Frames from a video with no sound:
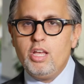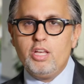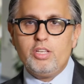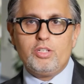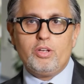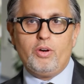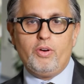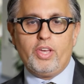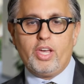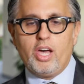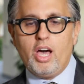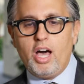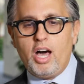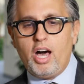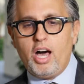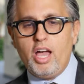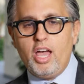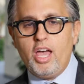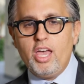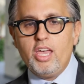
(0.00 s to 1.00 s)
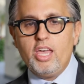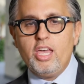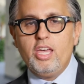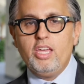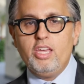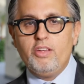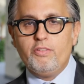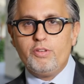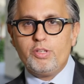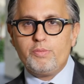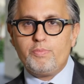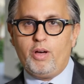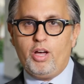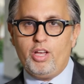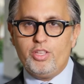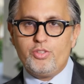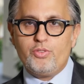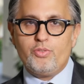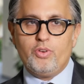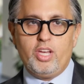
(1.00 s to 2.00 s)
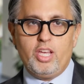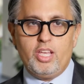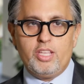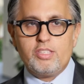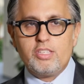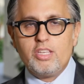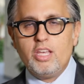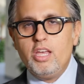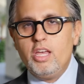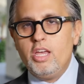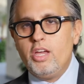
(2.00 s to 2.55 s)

showing high response rates,